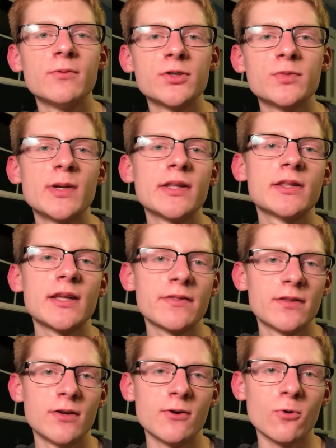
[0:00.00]
which meant
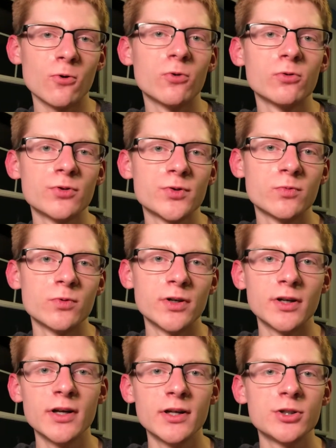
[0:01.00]
that the holes
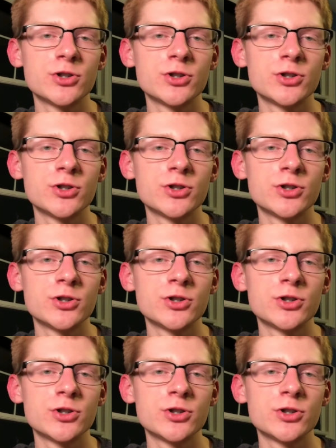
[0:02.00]
would